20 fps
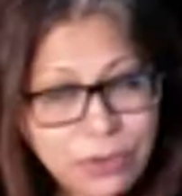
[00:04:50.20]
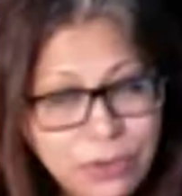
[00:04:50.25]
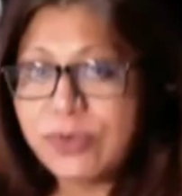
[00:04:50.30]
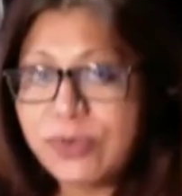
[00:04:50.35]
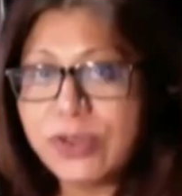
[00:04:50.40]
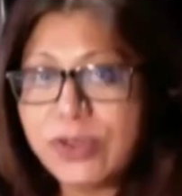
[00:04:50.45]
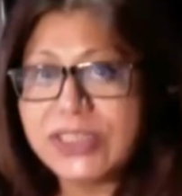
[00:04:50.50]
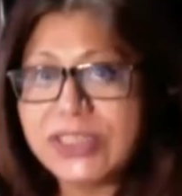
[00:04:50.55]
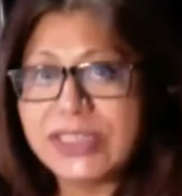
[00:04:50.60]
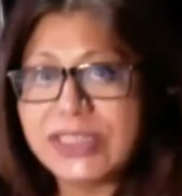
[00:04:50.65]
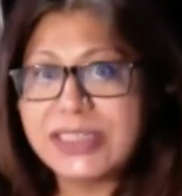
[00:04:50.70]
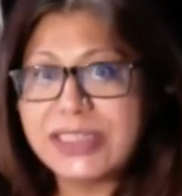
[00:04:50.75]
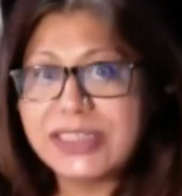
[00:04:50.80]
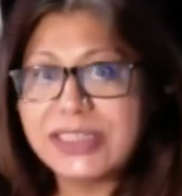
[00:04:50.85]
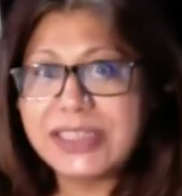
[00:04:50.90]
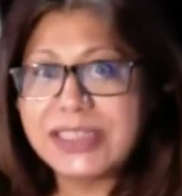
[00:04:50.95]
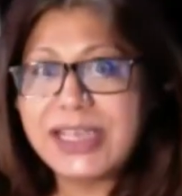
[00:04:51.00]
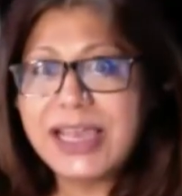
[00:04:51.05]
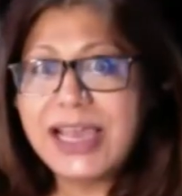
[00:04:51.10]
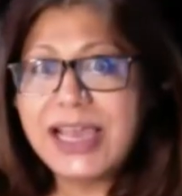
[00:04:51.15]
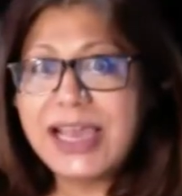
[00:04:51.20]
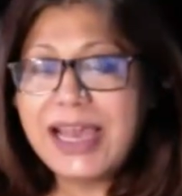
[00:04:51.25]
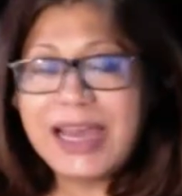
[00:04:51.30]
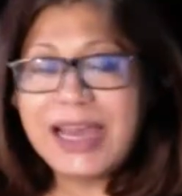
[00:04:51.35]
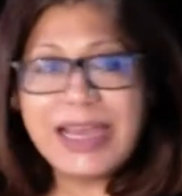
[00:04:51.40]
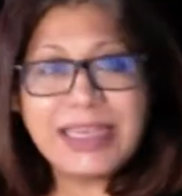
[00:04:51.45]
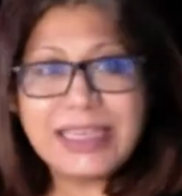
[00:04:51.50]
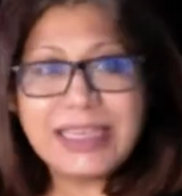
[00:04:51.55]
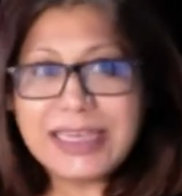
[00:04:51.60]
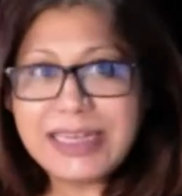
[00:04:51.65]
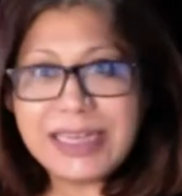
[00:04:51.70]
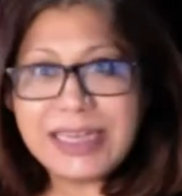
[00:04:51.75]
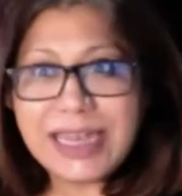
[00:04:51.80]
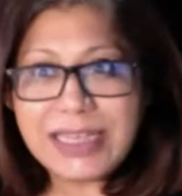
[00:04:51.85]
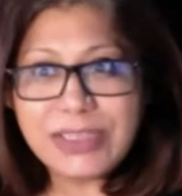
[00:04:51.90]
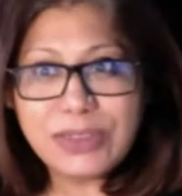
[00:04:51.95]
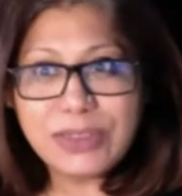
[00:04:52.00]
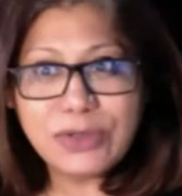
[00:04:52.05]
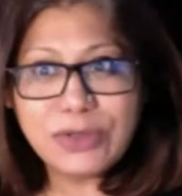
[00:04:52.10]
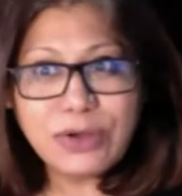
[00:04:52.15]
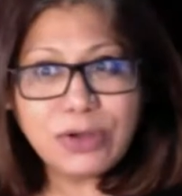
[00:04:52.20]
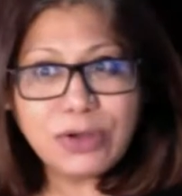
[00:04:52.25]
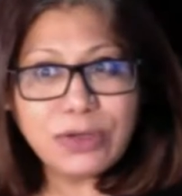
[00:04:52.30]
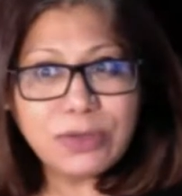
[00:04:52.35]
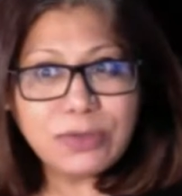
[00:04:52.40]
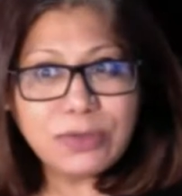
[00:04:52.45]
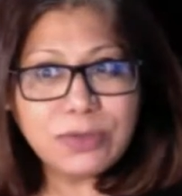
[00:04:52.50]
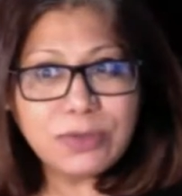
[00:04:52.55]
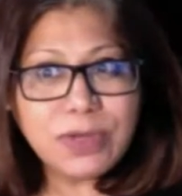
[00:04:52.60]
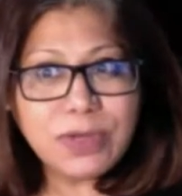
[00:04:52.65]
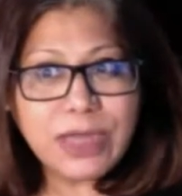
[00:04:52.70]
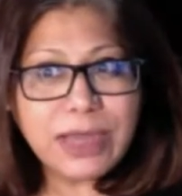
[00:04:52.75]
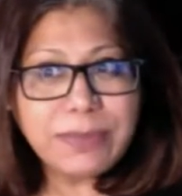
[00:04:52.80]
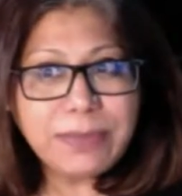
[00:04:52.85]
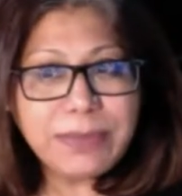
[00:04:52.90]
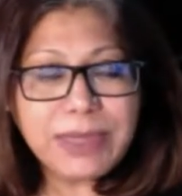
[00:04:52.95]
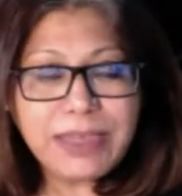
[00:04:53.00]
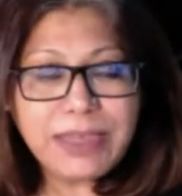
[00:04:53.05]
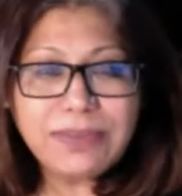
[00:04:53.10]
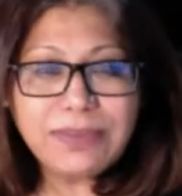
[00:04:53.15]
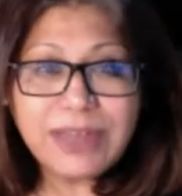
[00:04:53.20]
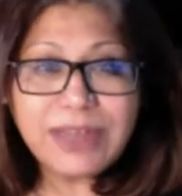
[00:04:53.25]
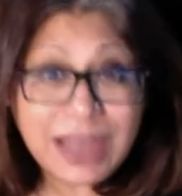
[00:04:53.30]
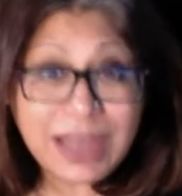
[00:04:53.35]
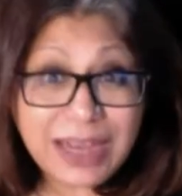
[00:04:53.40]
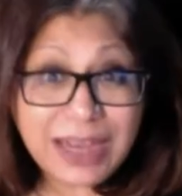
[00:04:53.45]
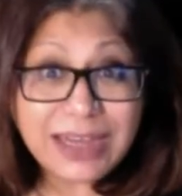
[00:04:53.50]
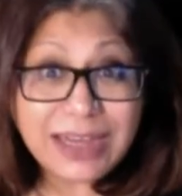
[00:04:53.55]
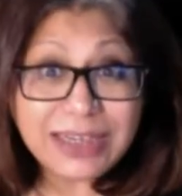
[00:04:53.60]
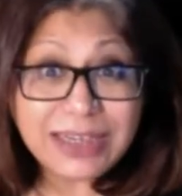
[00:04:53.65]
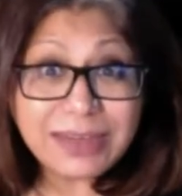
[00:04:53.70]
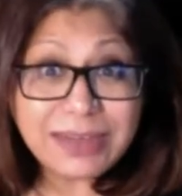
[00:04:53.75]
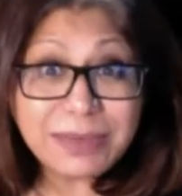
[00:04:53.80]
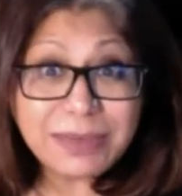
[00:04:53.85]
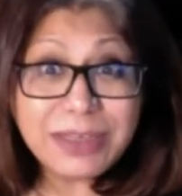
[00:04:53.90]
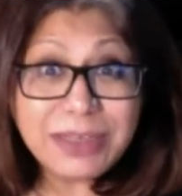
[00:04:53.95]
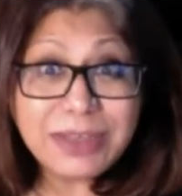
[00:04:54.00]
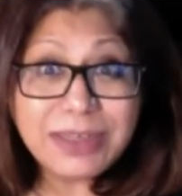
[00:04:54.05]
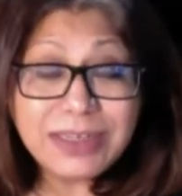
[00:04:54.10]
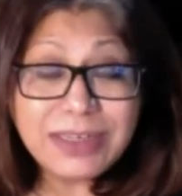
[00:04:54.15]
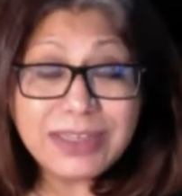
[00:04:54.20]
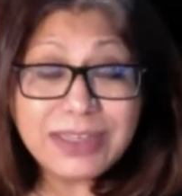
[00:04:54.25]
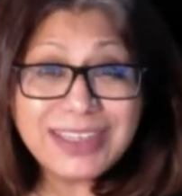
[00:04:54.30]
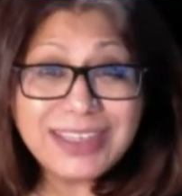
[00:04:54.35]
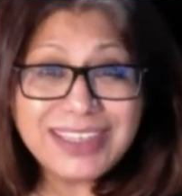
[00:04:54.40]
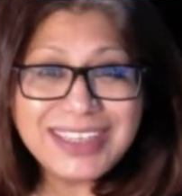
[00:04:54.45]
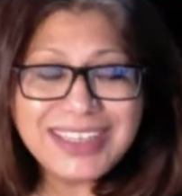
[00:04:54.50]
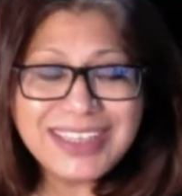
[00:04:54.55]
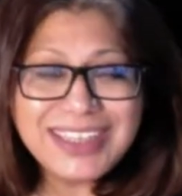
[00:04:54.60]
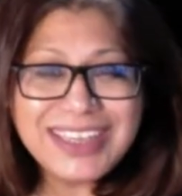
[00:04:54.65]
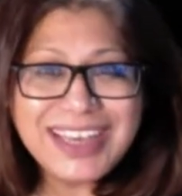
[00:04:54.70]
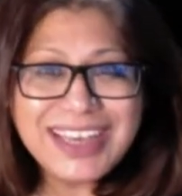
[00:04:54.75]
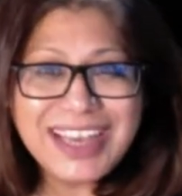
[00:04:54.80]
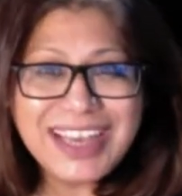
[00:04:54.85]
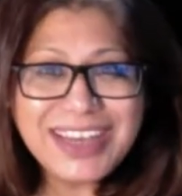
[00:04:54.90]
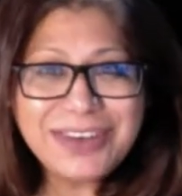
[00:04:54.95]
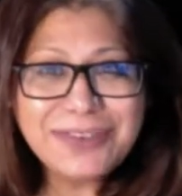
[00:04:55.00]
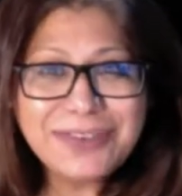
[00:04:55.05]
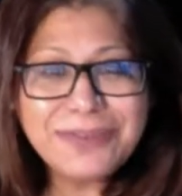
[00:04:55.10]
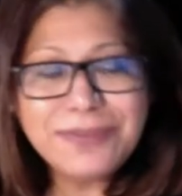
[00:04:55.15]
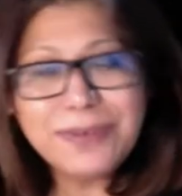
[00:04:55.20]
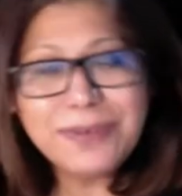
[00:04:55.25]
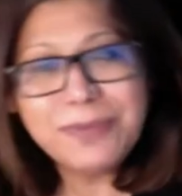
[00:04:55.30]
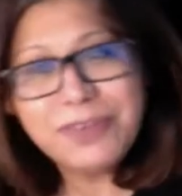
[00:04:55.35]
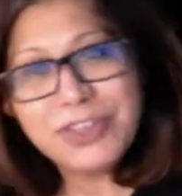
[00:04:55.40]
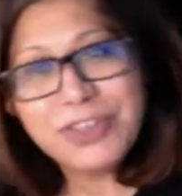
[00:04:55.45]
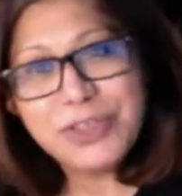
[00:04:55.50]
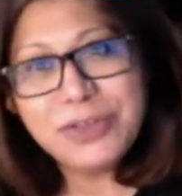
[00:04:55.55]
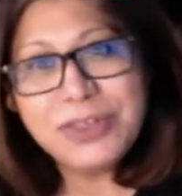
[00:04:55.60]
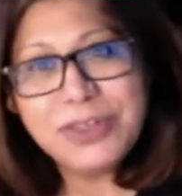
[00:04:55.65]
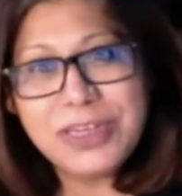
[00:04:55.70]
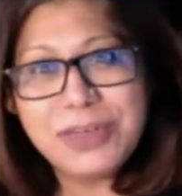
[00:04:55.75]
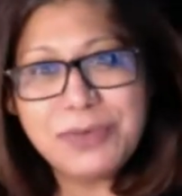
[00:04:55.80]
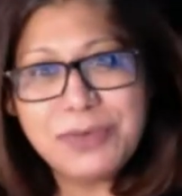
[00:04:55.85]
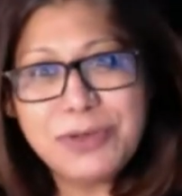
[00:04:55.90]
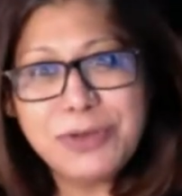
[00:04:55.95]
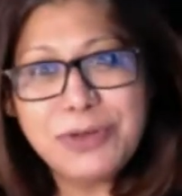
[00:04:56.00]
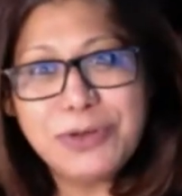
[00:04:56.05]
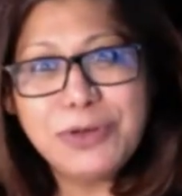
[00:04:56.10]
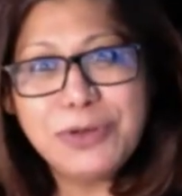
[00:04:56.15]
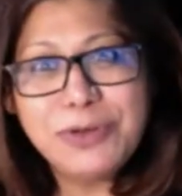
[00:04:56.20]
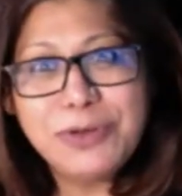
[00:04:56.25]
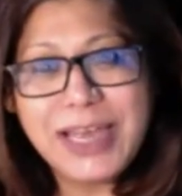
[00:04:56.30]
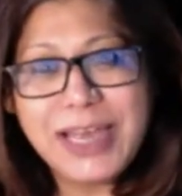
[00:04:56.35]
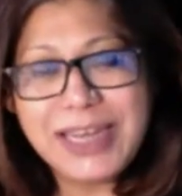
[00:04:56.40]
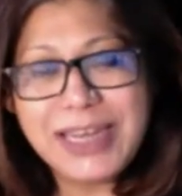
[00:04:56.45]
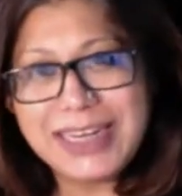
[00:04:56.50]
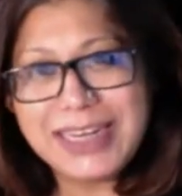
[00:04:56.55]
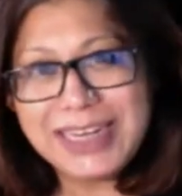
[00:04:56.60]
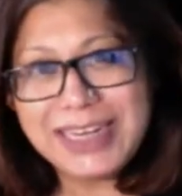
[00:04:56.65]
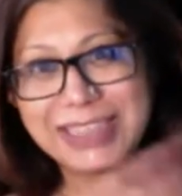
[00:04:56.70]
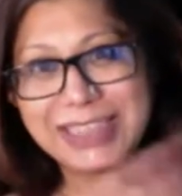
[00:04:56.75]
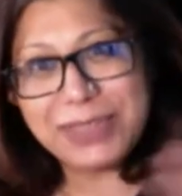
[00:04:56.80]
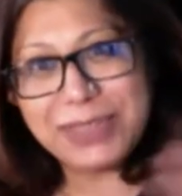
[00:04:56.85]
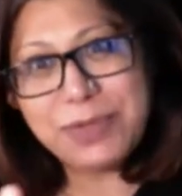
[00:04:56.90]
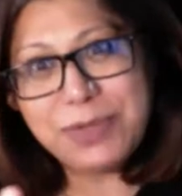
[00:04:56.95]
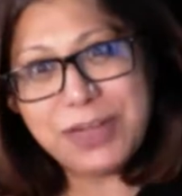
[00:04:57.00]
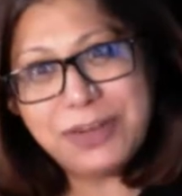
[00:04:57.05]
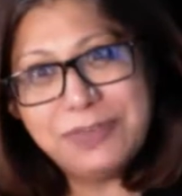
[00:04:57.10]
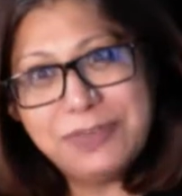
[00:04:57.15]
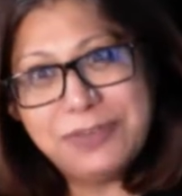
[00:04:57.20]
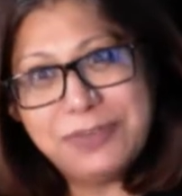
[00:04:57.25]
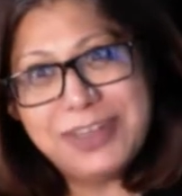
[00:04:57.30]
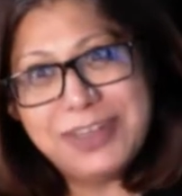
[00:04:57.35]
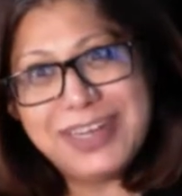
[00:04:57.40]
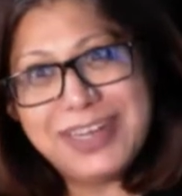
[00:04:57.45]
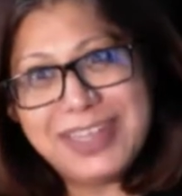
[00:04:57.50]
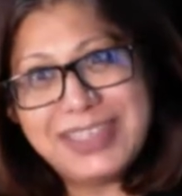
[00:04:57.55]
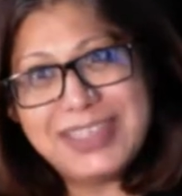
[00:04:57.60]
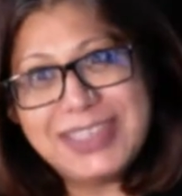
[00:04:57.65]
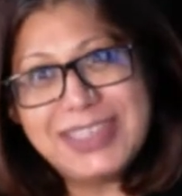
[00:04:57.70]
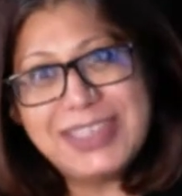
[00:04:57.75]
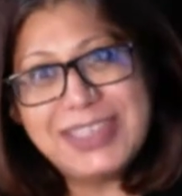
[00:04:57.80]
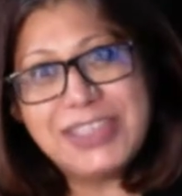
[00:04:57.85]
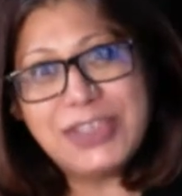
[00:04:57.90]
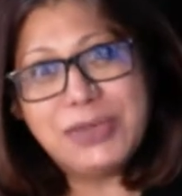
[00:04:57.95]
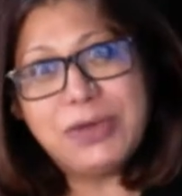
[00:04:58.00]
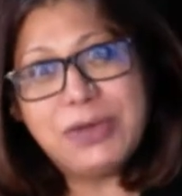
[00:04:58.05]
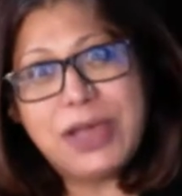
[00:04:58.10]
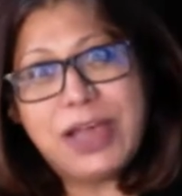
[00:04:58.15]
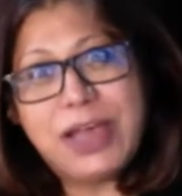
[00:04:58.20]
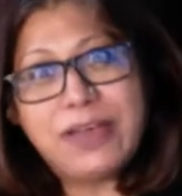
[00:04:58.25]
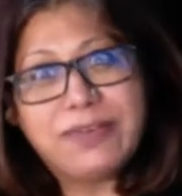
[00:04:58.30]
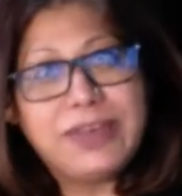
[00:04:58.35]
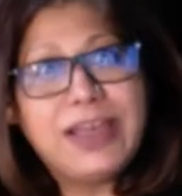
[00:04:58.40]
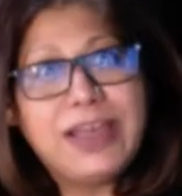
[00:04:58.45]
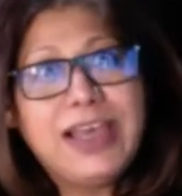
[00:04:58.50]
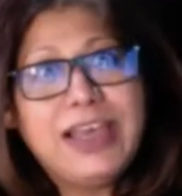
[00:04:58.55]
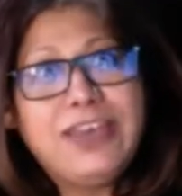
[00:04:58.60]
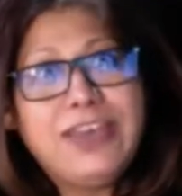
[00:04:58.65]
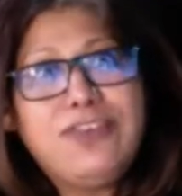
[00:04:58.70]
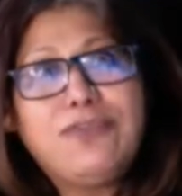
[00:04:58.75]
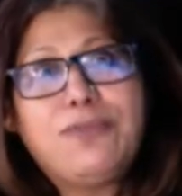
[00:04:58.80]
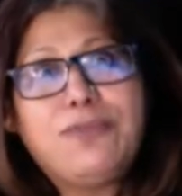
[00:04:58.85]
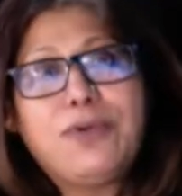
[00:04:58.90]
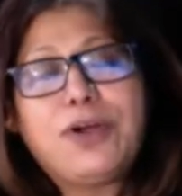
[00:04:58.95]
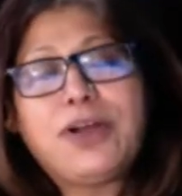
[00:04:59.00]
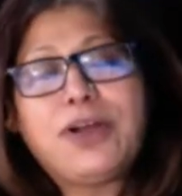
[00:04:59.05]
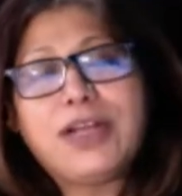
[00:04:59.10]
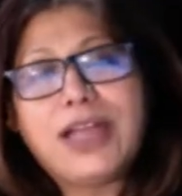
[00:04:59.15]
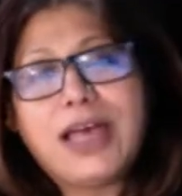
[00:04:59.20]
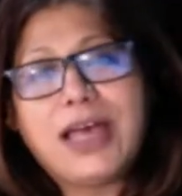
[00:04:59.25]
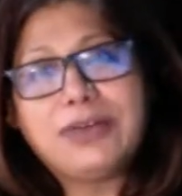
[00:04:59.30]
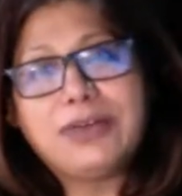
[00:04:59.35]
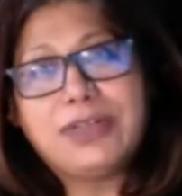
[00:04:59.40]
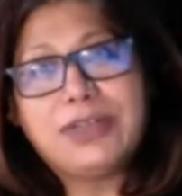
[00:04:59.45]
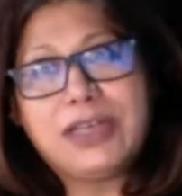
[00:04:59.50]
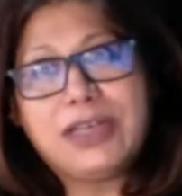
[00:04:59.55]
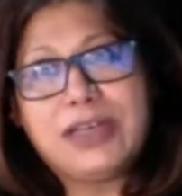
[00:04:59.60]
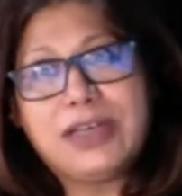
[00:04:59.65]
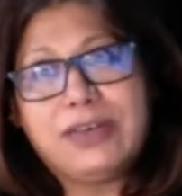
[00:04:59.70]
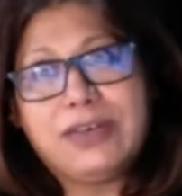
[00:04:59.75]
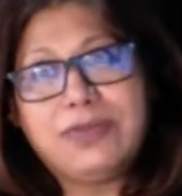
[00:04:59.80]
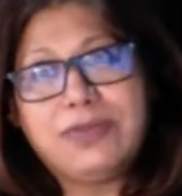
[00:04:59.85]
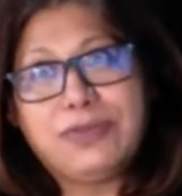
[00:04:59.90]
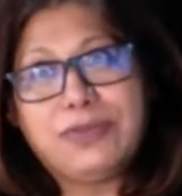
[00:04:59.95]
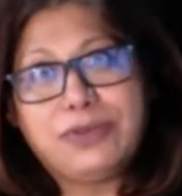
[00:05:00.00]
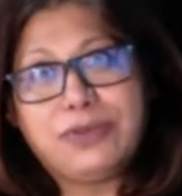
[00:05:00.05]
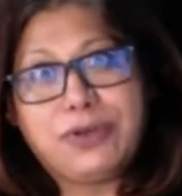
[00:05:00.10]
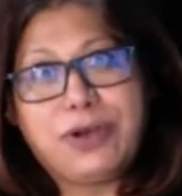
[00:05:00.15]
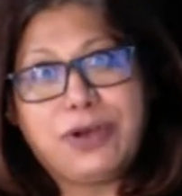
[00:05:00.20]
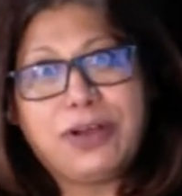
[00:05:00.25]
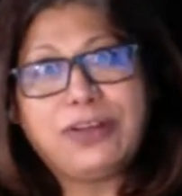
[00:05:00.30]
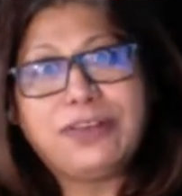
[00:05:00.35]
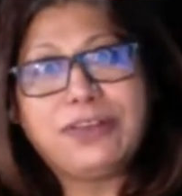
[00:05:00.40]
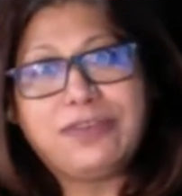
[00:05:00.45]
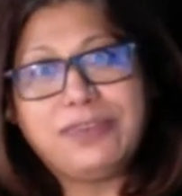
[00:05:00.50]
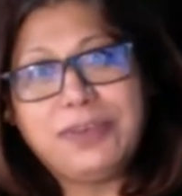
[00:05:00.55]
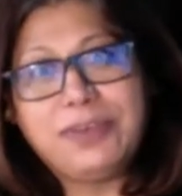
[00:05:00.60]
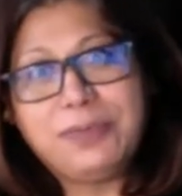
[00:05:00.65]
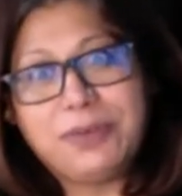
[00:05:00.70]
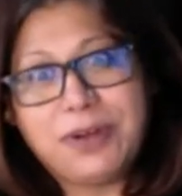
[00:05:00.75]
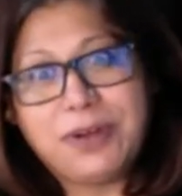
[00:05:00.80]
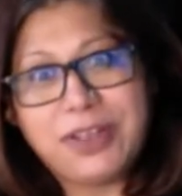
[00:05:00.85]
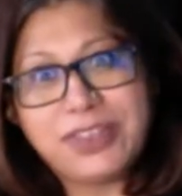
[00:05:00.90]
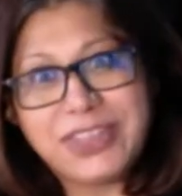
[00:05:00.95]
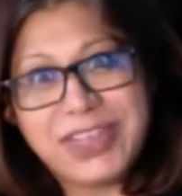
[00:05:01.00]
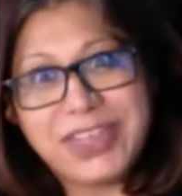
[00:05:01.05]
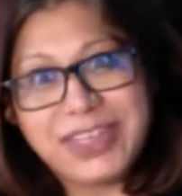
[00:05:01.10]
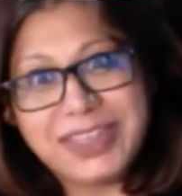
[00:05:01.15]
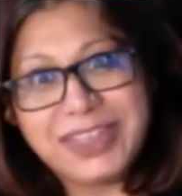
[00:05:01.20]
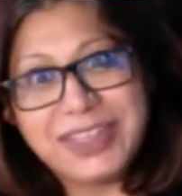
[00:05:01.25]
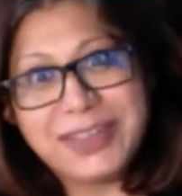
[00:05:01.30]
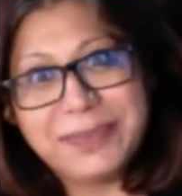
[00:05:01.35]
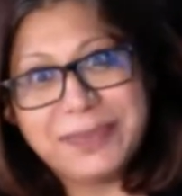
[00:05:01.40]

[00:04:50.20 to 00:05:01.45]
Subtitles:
voiceless. I think that's not, or I mean, even art, I mean, the kind of video that we're going to look at, and that's a wonderful resonance you have brought out a photography project,